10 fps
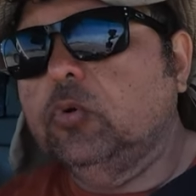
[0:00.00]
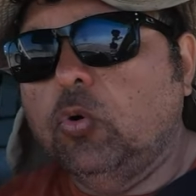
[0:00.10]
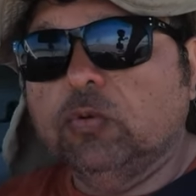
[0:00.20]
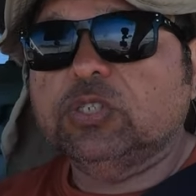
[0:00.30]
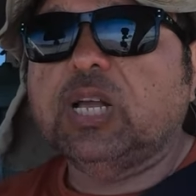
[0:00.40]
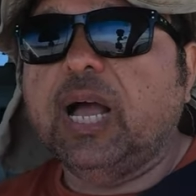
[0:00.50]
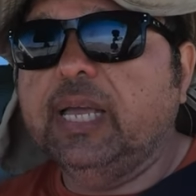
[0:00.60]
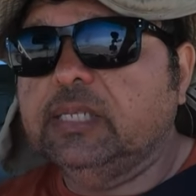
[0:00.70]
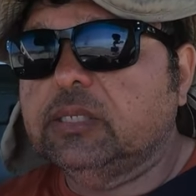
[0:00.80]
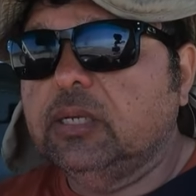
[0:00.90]

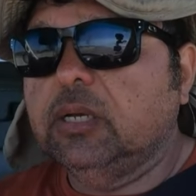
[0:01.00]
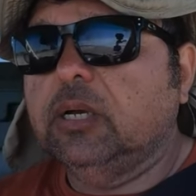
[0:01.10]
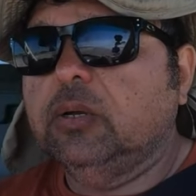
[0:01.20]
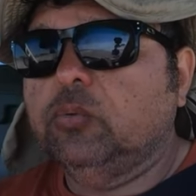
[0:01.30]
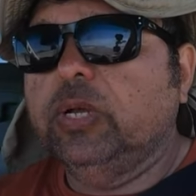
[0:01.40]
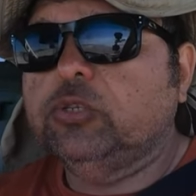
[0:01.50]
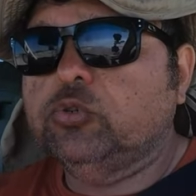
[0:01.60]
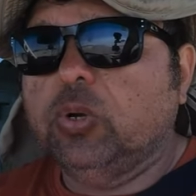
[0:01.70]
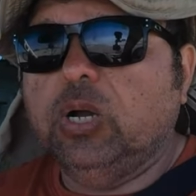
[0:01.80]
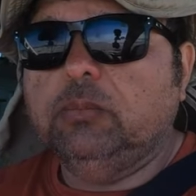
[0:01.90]
oversized red
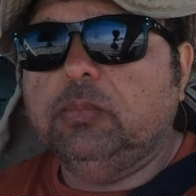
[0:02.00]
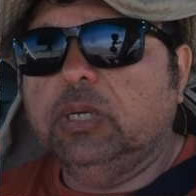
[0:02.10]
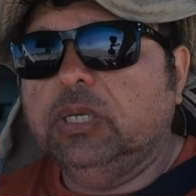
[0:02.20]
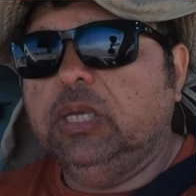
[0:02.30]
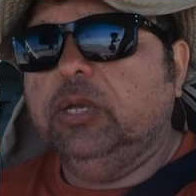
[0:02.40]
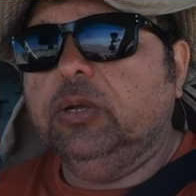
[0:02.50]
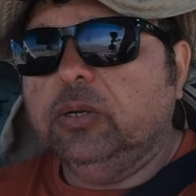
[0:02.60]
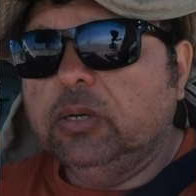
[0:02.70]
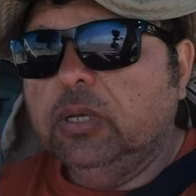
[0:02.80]
drum a year,